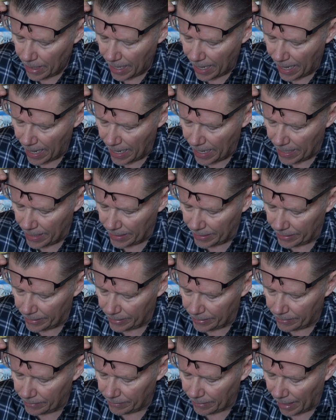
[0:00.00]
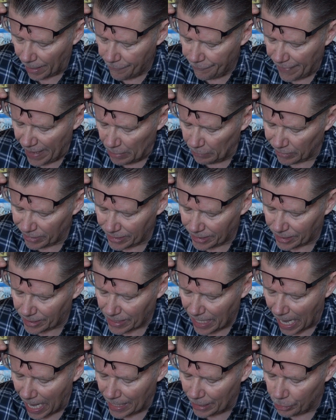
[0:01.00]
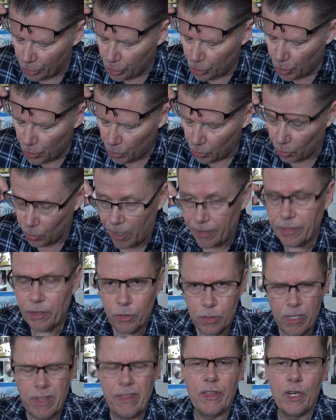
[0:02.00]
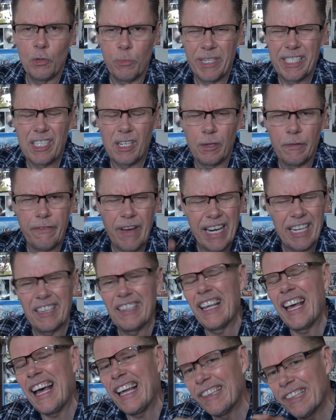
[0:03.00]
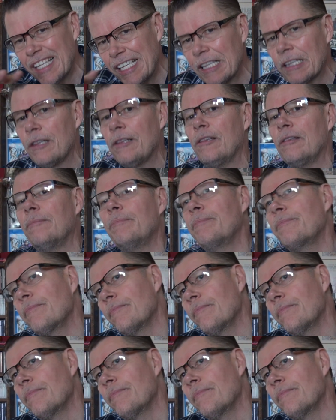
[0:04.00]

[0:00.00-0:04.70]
And I found side two on the original vinyl a little